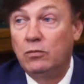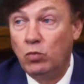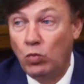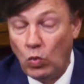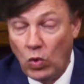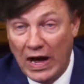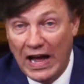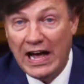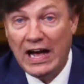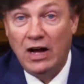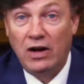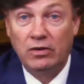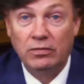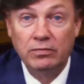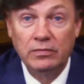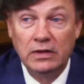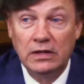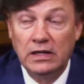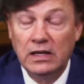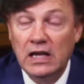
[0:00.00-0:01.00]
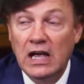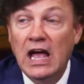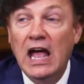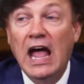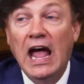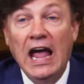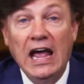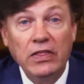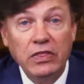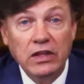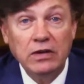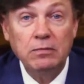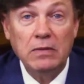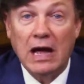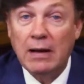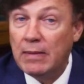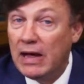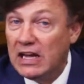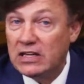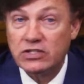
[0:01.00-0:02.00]
Wow. And then
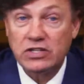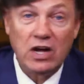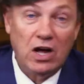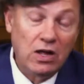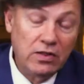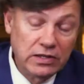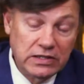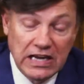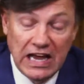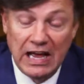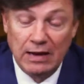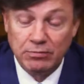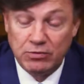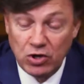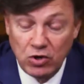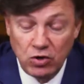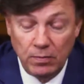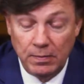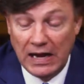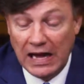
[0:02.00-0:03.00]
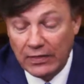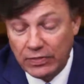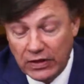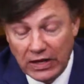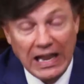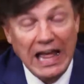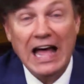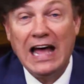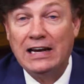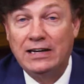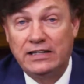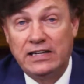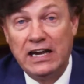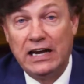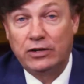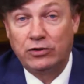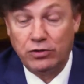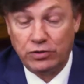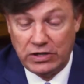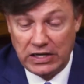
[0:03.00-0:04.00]
I'm asked all the time, too, about the lie
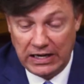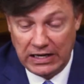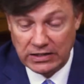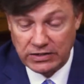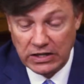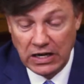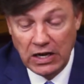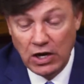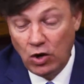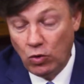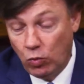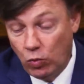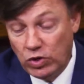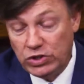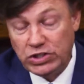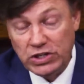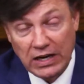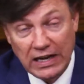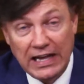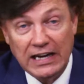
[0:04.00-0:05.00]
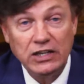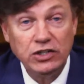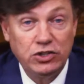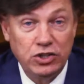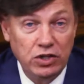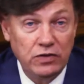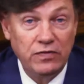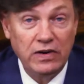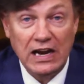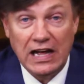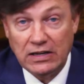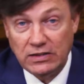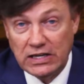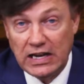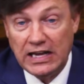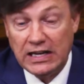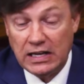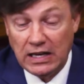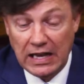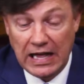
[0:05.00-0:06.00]
detector test. Would you let a juvenile
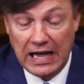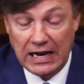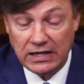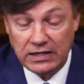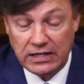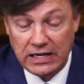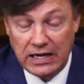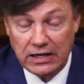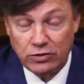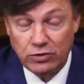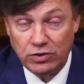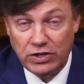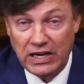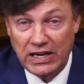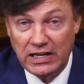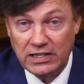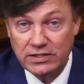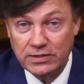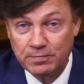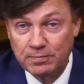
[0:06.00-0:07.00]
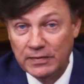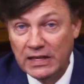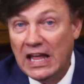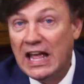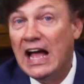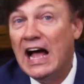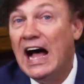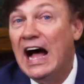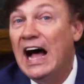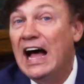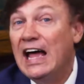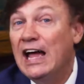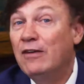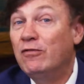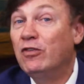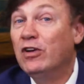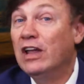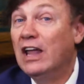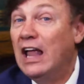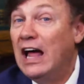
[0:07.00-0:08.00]
take a lie detector test? I
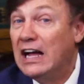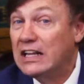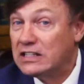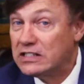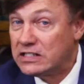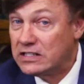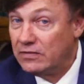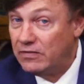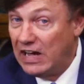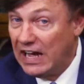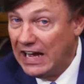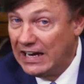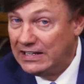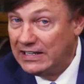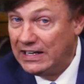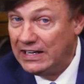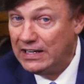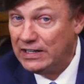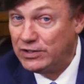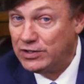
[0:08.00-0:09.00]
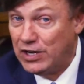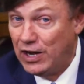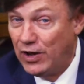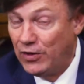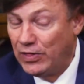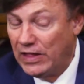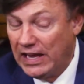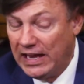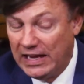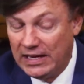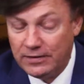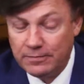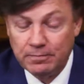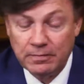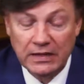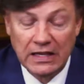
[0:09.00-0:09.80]
have lots of ideas on that.